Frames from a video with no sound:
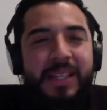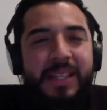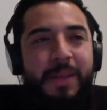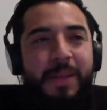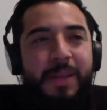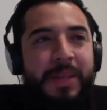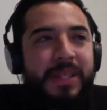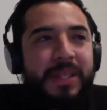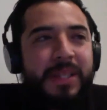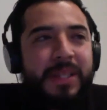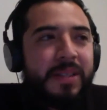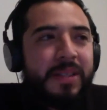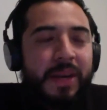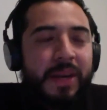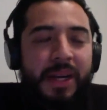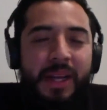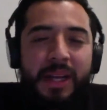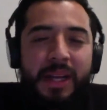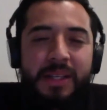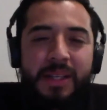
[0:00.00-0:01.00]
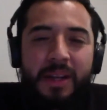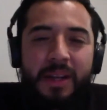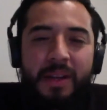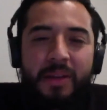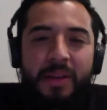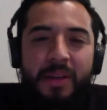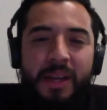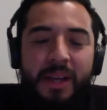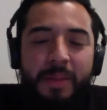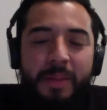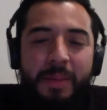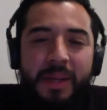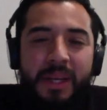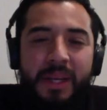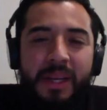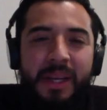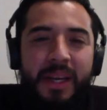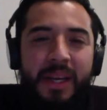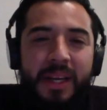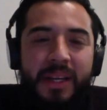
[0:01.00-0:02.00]
a business, right? He has a clothing
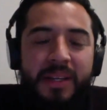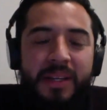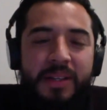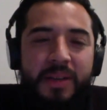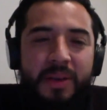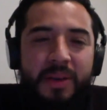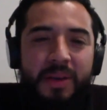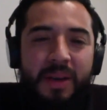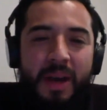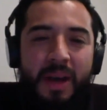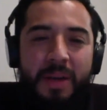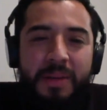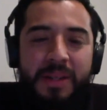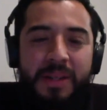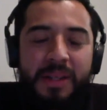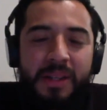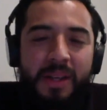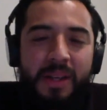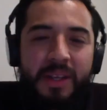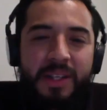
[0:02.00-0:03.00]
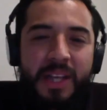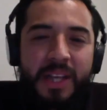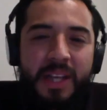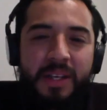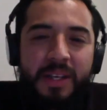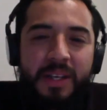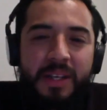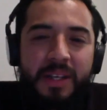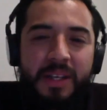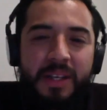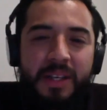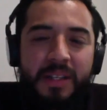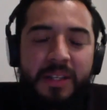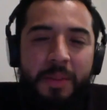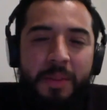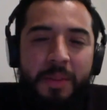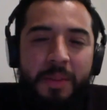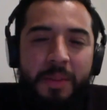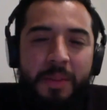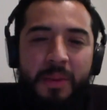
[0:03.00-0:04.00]
company. And so obviously Los Angeles is a
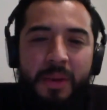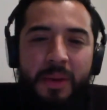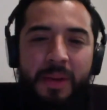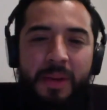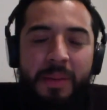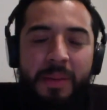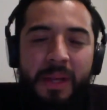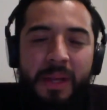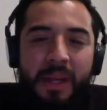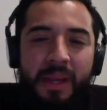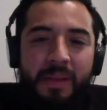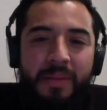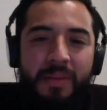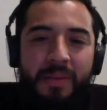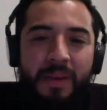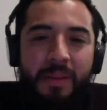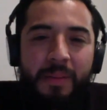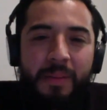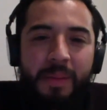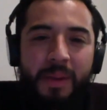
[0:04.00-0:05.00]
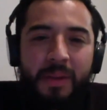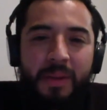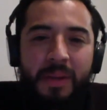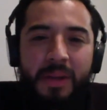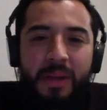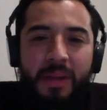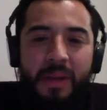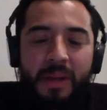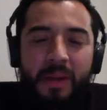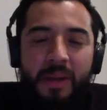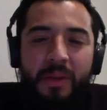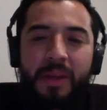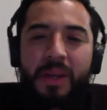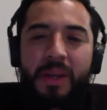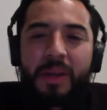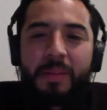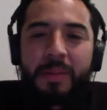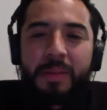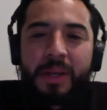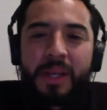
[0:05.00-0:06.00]
place you want to be if you're building a
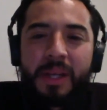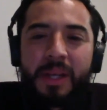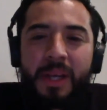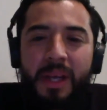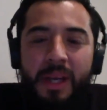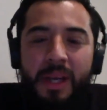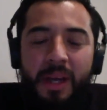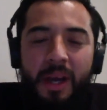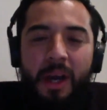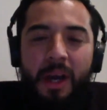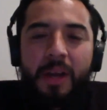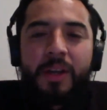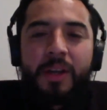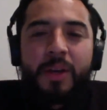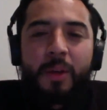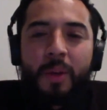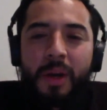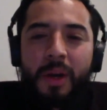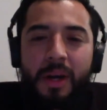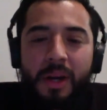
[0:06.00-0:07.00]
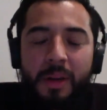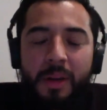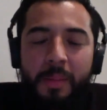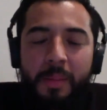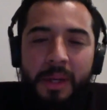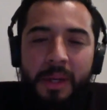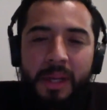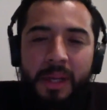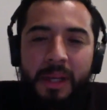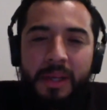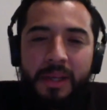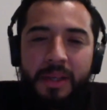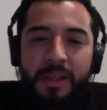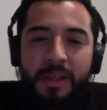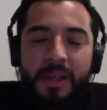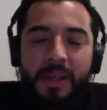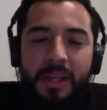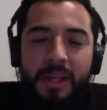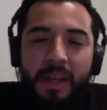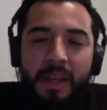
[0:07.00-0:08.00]
clothing company, underwear company,
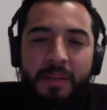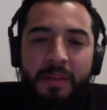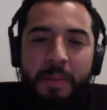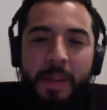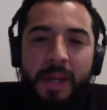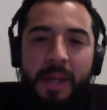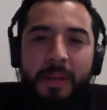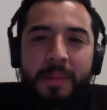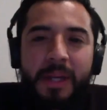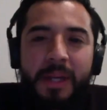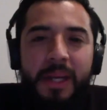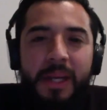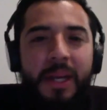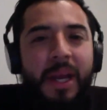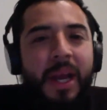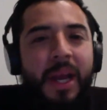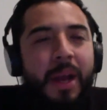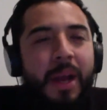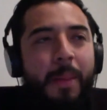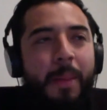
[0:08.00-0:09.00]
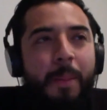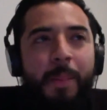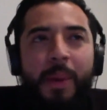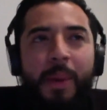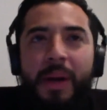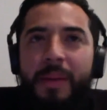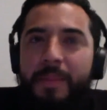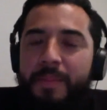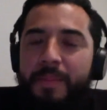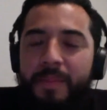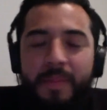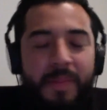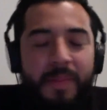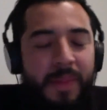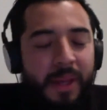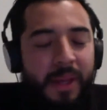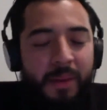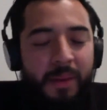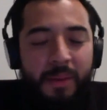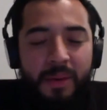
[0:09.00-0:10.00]
just like David Beckham did. But
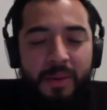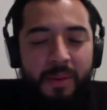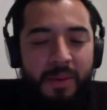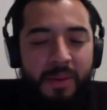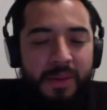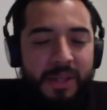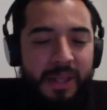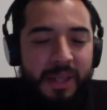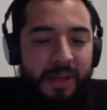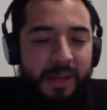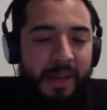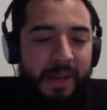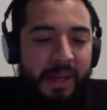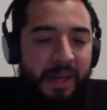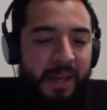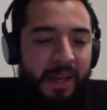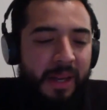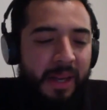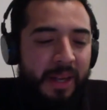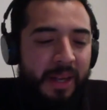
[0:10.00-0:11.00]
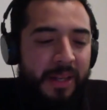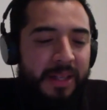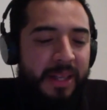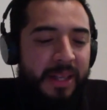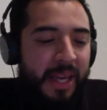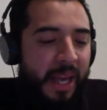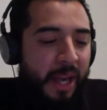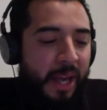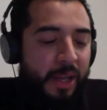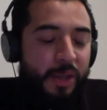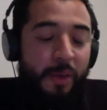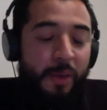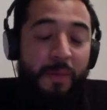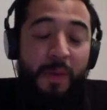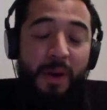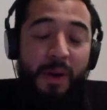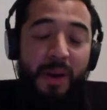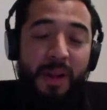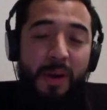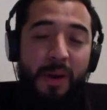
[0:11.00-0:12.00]
we'll see, man. It's so
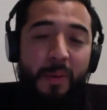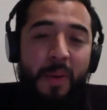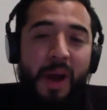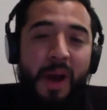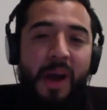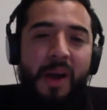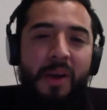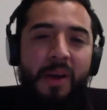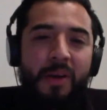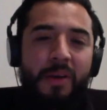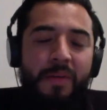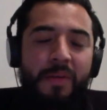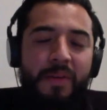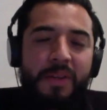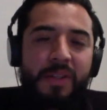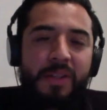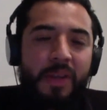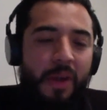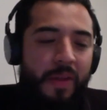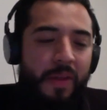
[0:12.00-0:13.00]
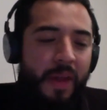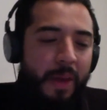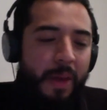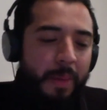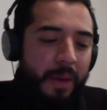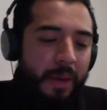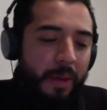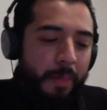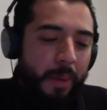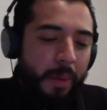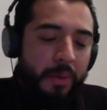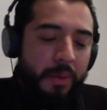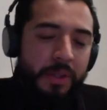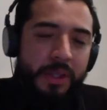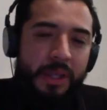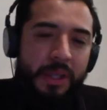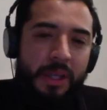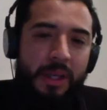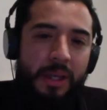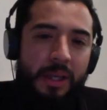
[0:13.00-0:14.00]
for a little while, I don't know if you saw that, but he
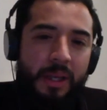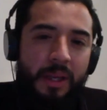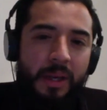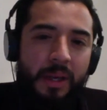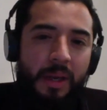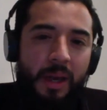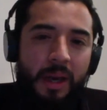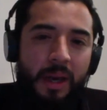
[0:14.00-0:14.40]
posted